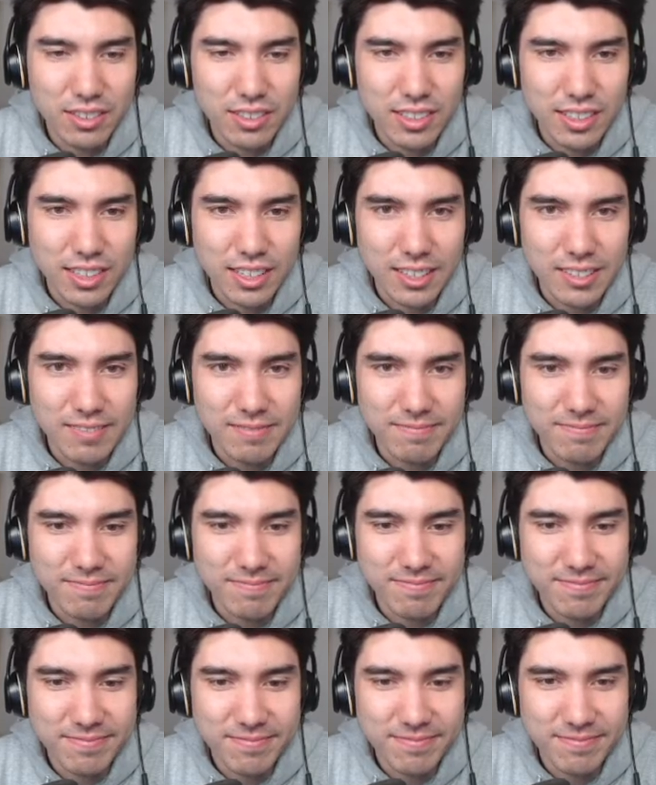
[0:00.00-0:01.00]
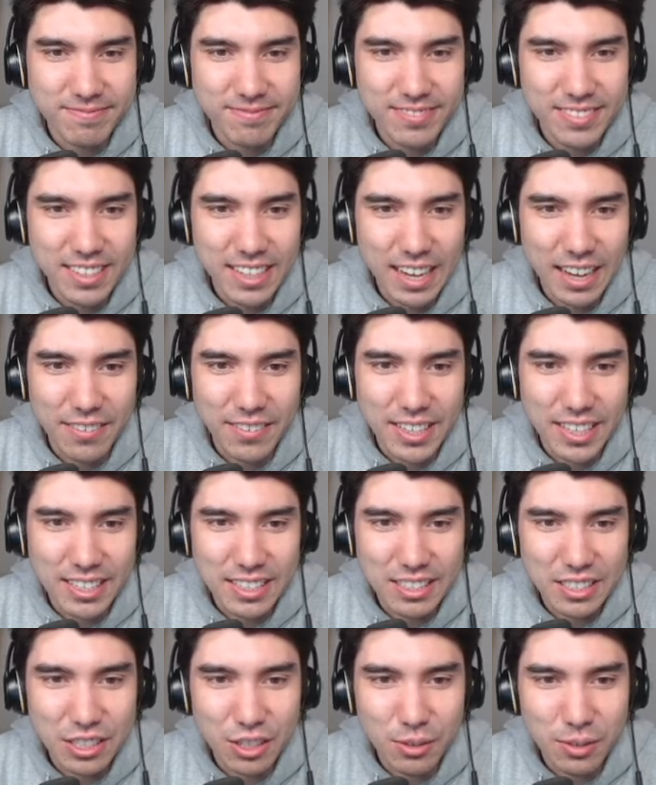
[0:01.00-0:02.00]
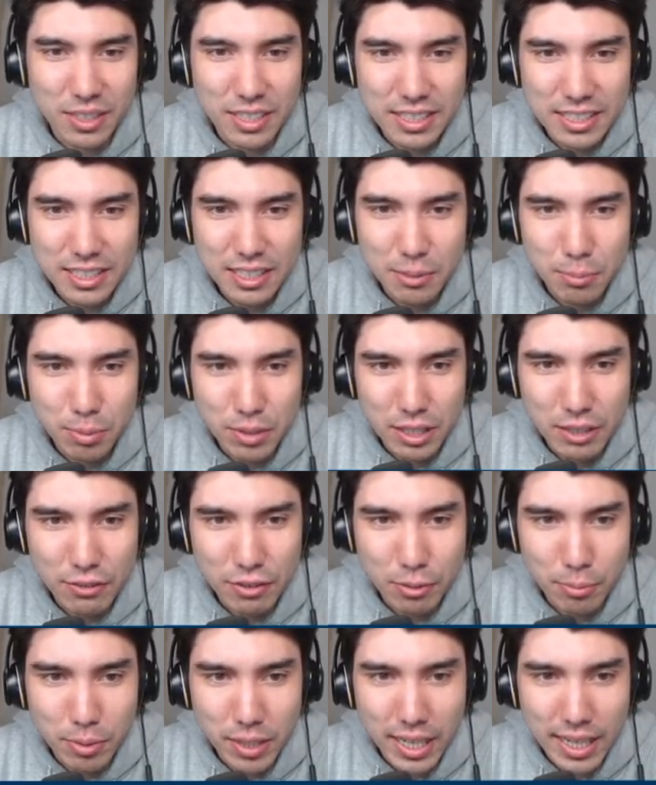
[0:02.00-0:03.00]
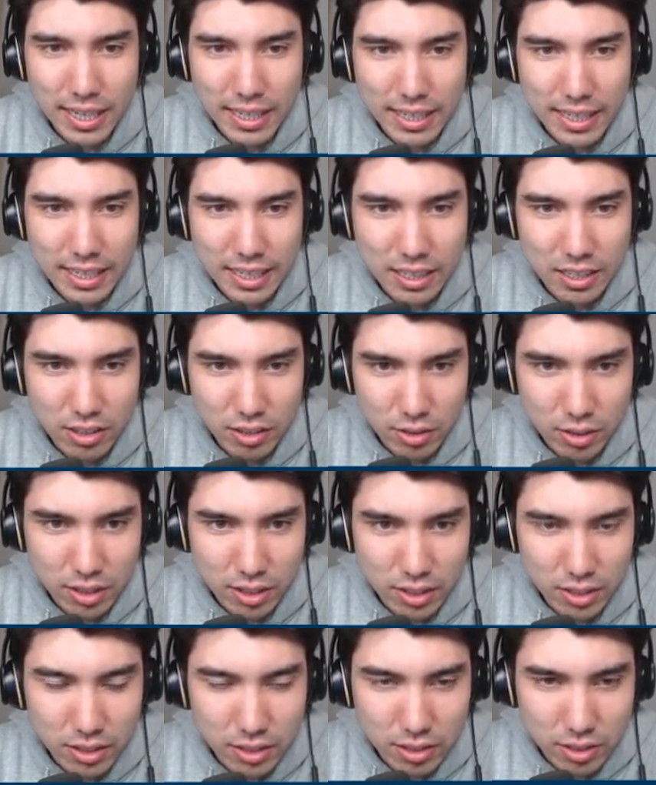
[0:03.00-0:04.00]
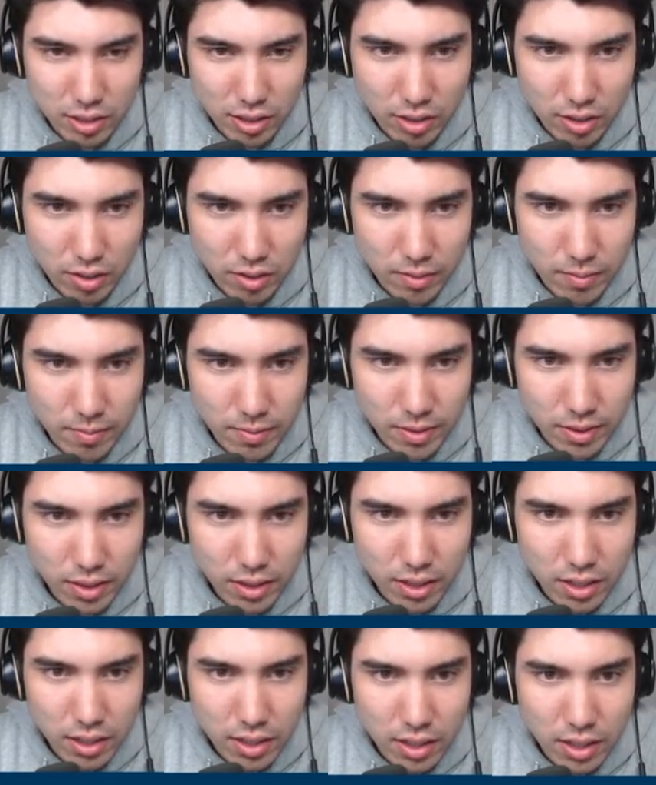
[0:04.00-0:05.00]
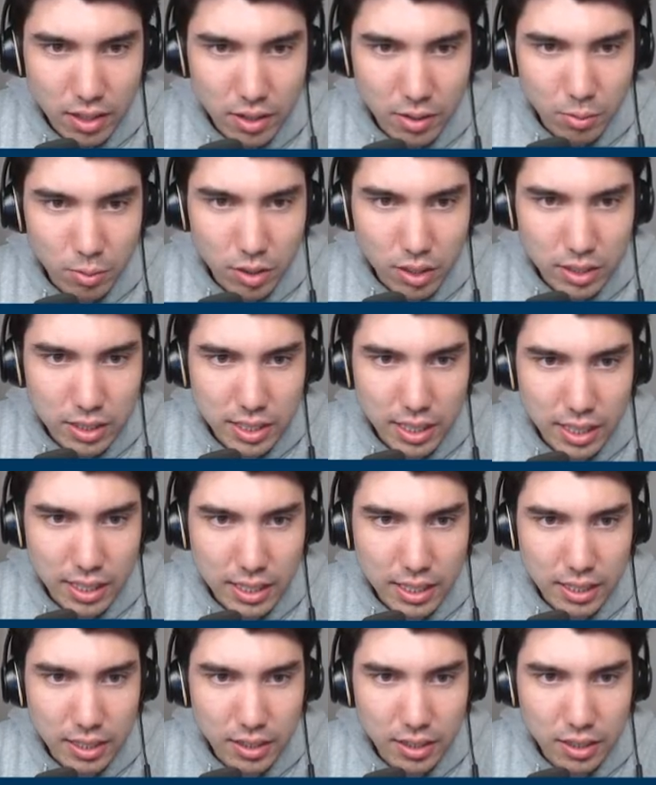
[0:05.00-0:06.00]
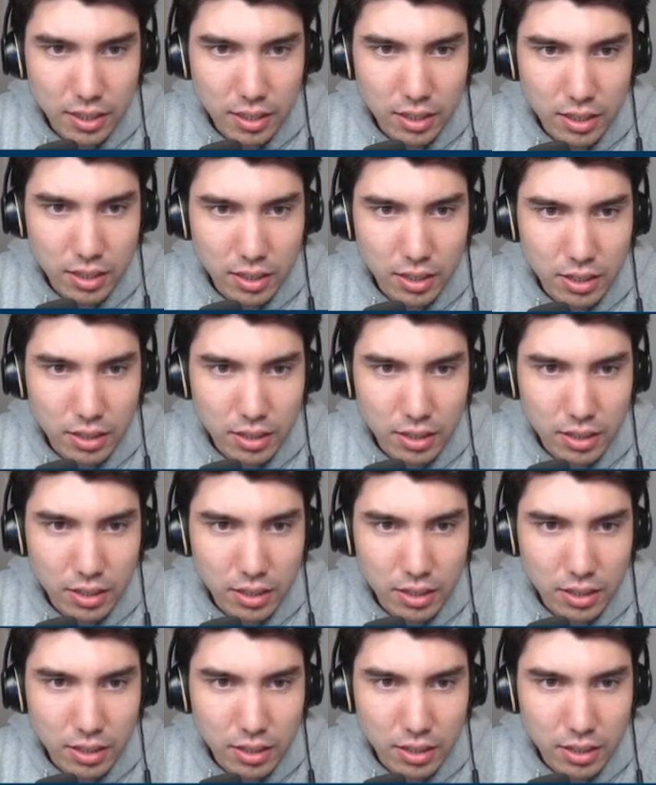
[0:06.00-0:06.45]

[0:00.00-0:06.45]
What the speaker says: Yep. I mean, it's so easy to play for black. I could do it. So, what? Take here.